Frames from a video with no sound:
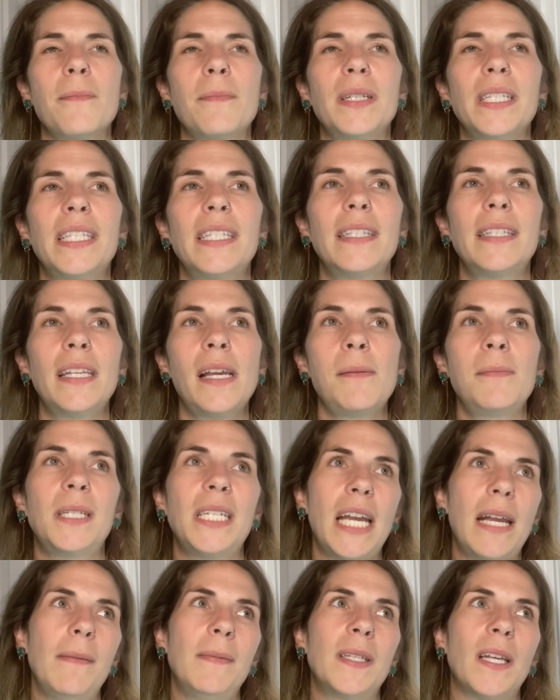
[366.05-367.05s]

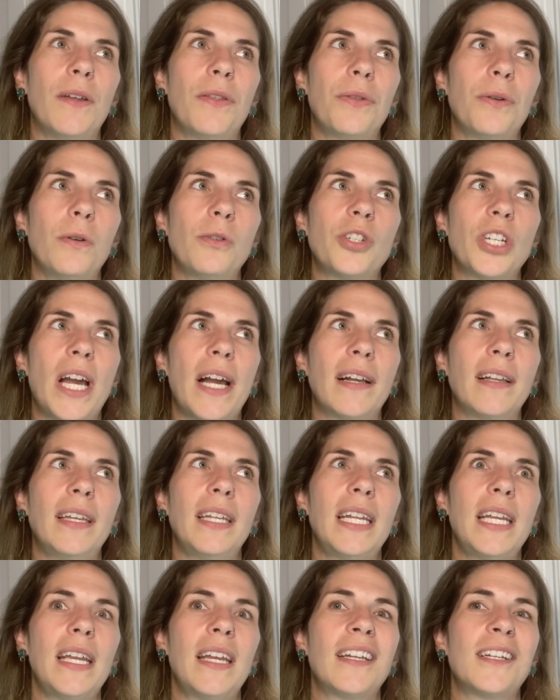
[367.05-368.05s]
Sometimes I'll throw chocolate
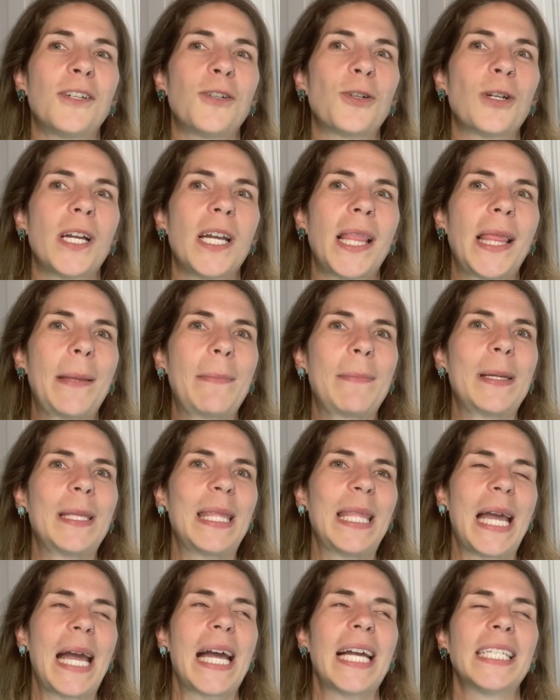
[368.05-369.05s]
in and try and limit
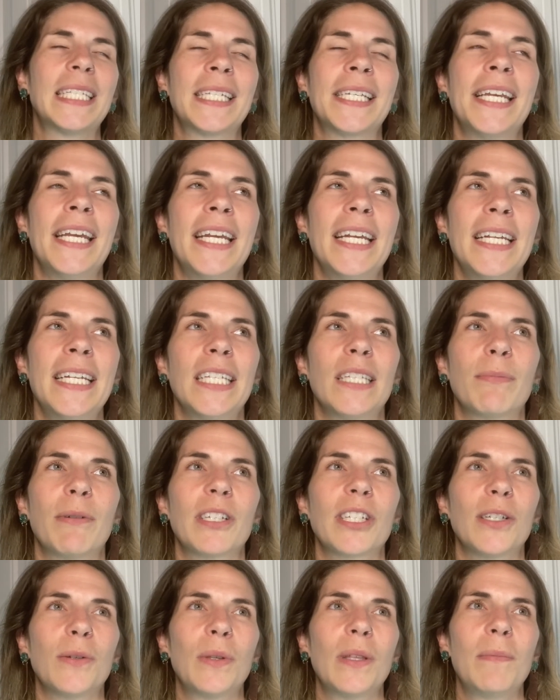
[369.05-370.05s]
that,
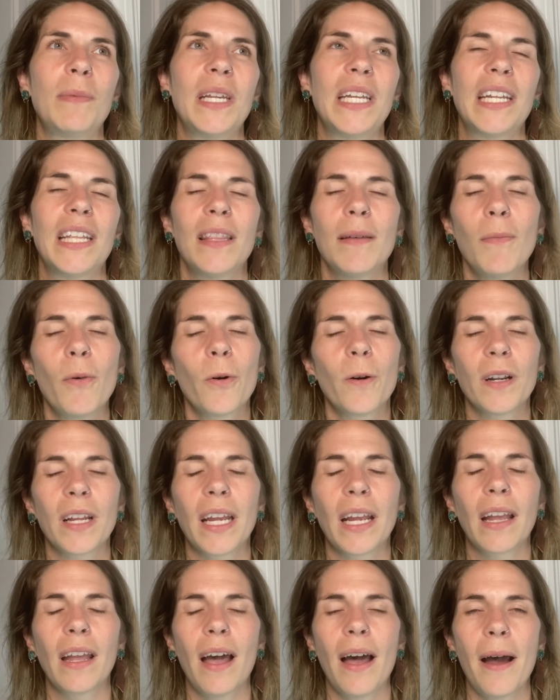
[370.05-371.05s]
especially with it being in the
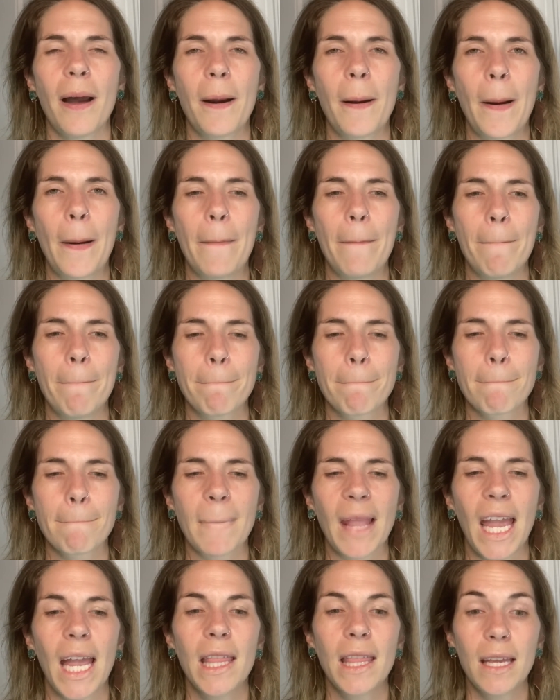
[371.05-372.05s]
morning. And
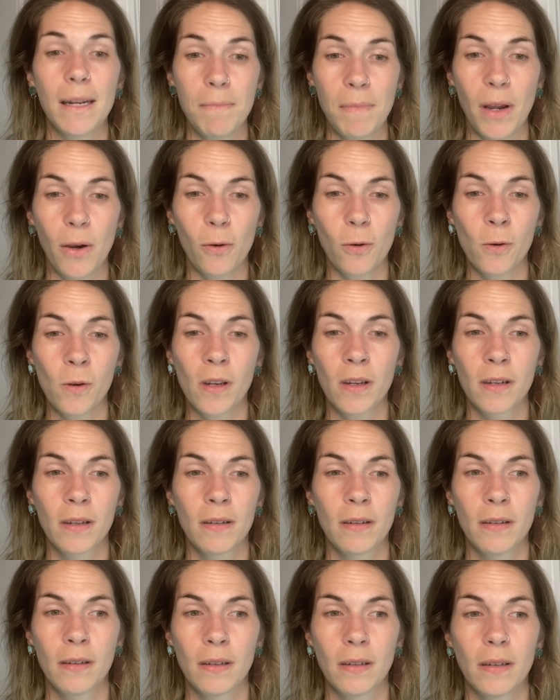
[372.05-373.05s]
then milk.
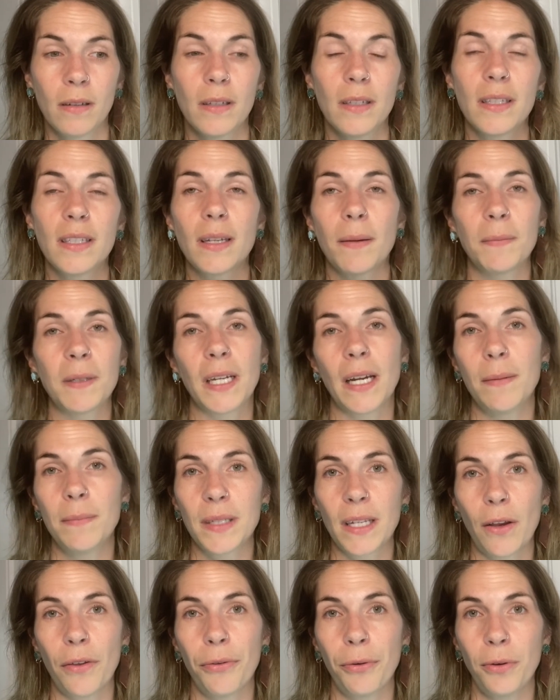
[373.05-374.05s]
Sometimes
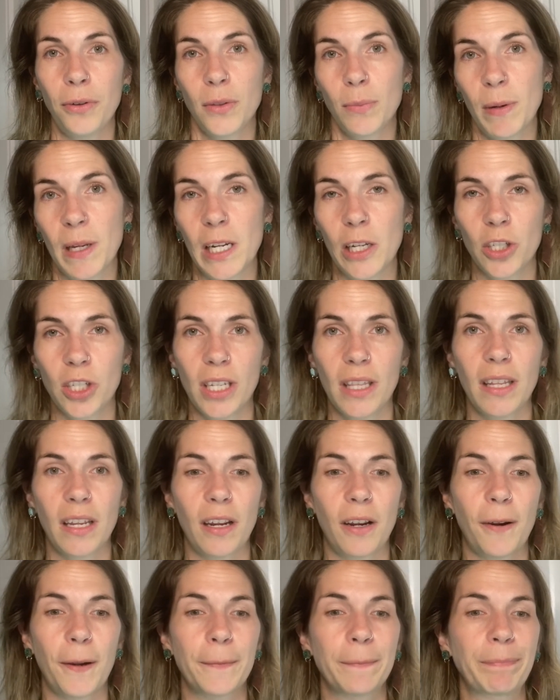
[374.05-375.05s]
I'll throw spinach in
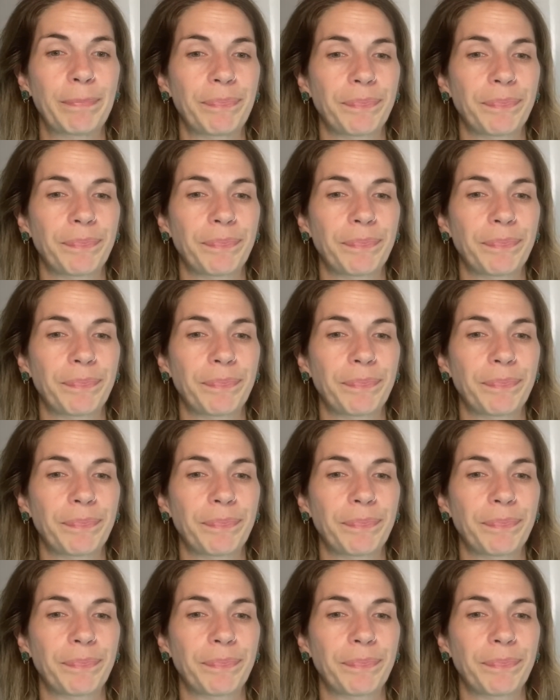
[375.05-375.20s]
there.